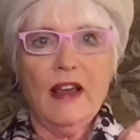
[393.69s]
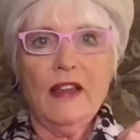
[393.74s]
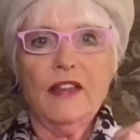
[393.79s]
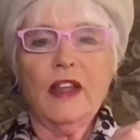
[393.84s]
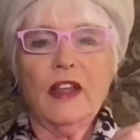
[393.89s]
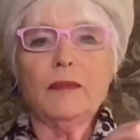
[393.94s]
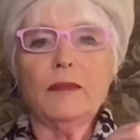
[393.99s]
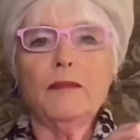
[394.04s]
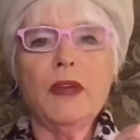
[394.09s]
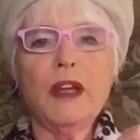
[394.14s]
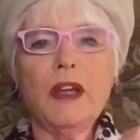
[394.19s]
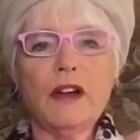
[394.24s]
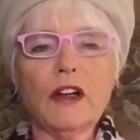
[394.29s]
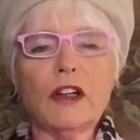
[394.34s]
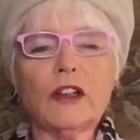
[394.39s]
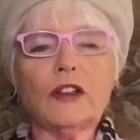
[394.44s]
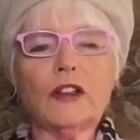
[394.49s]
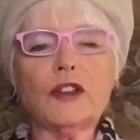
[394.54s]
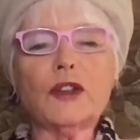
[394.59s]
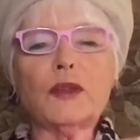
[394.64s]
that
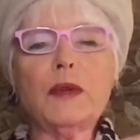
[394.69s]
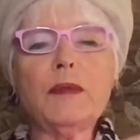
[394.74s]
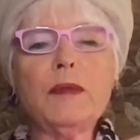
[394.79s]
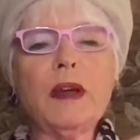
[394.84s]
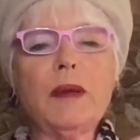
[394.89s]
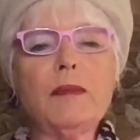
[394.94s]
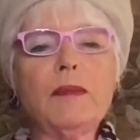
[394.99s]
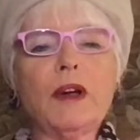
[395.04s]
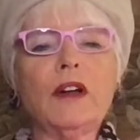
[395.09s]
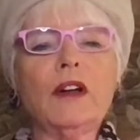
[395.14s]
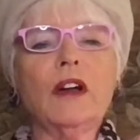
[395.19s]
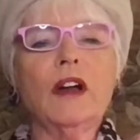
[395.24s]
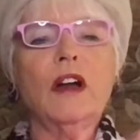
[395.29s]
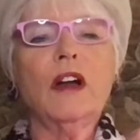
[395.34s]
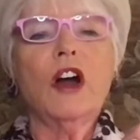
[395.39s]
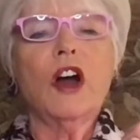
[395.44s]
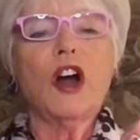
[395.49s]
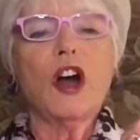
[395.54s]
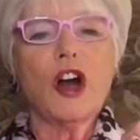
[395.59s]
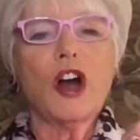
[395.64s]
miracles, remember,
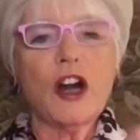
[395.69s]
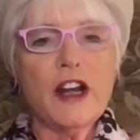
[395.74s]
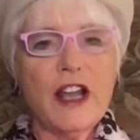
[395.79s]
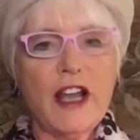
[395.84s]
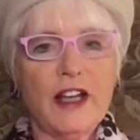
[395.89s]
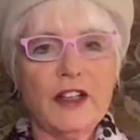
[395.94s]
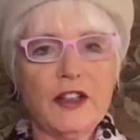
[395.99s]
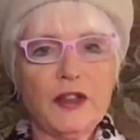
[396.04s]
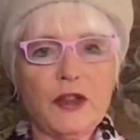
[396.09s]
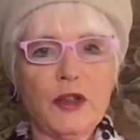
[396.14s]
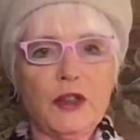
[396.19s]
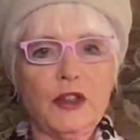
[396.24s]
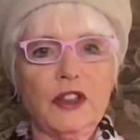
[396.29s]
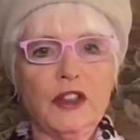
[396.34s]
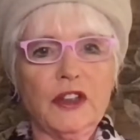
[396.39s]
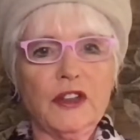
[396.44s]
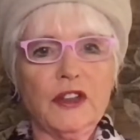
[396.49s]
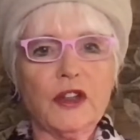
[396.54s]
are natural.